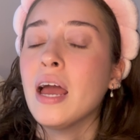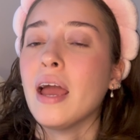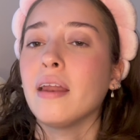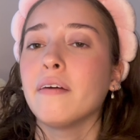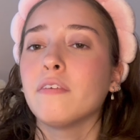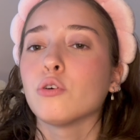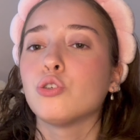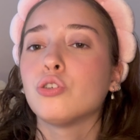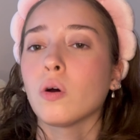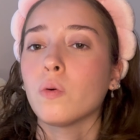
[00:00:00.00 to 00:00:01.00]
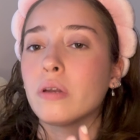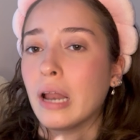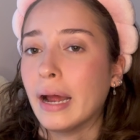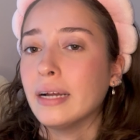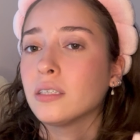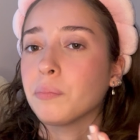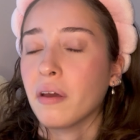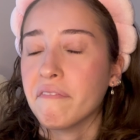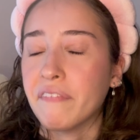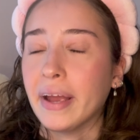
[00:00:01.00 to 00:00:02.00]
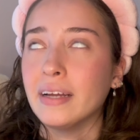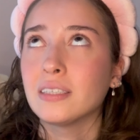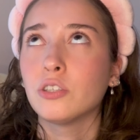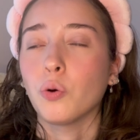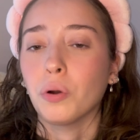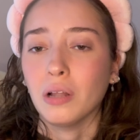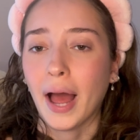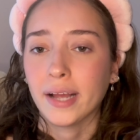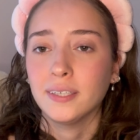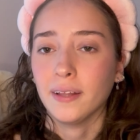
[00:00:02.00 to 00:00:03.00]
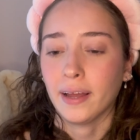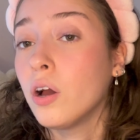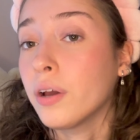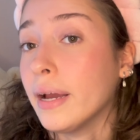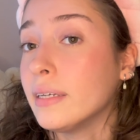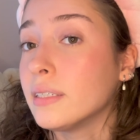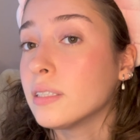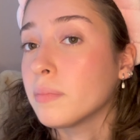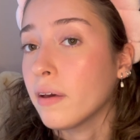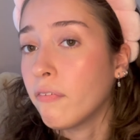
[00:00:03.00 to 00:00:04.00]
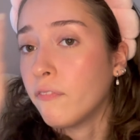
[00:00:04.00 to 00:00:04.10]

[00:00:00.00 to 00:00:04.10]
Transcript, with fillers: and it feels so nice on my face so relaxing like okay since my